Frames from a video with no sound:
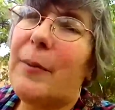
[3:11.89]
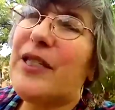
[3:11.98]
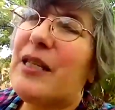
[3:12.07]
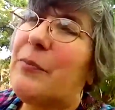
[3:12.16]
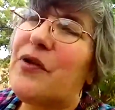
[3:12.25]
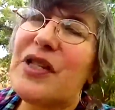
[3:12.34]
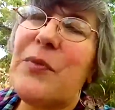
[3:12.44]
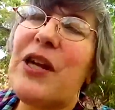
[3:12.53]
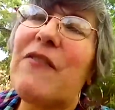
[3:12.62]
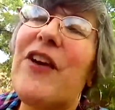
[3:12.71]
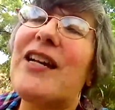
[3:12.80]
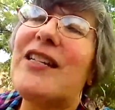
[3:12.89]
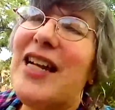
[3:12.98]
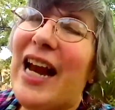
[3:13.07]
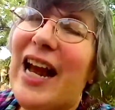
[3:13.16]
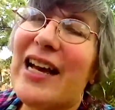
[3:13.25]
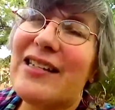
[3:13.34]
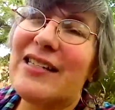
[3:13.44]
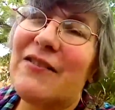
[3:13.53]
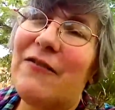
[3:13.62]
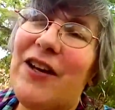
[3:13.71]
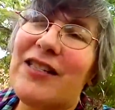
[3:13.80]
It's supposed to be a fantastic
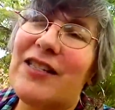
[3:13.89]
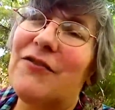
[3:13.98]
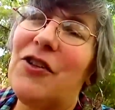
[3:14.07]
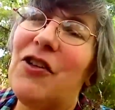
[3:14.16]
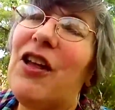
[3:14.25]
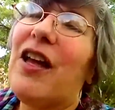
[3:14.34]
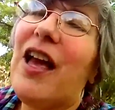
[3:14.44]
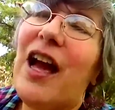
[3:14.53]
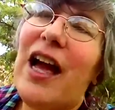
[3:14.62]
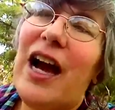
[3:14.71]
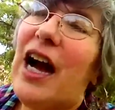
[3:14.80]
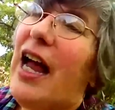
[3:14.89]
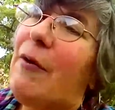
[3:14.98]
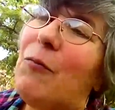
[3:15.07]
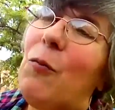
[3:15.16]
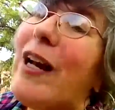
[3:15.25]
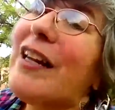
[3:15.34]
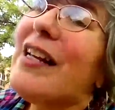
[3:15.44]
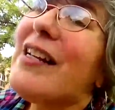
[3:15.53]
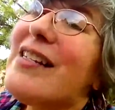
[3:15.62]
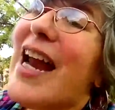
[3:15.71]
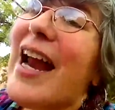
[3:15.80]
festival. And one of
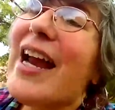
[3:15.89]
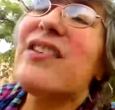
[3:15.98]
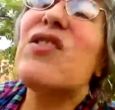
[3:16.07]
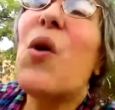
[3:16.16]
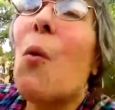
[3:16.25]
these days,